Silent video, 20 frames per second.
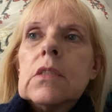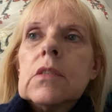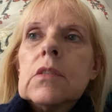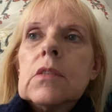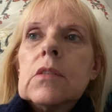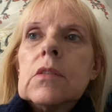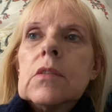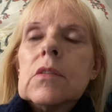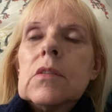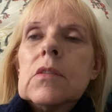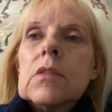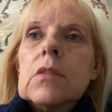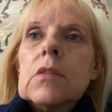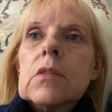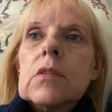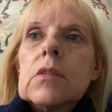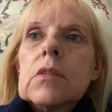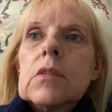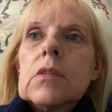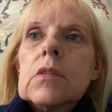
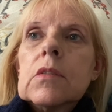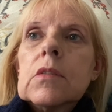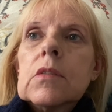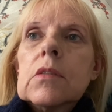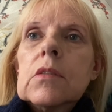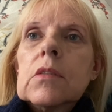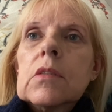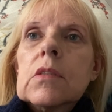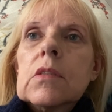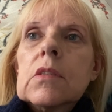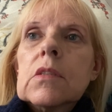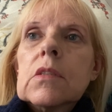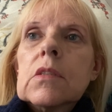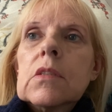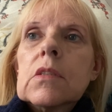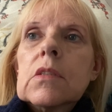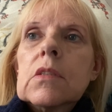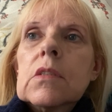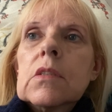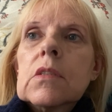
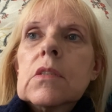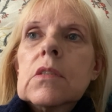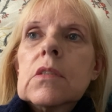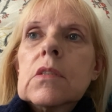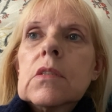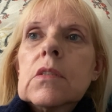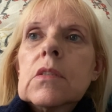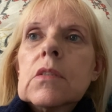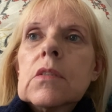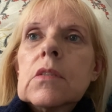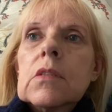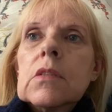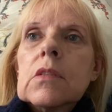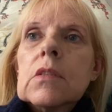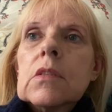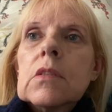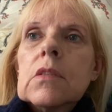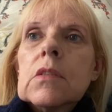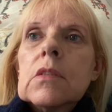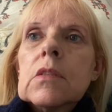No one is speaking in this clip.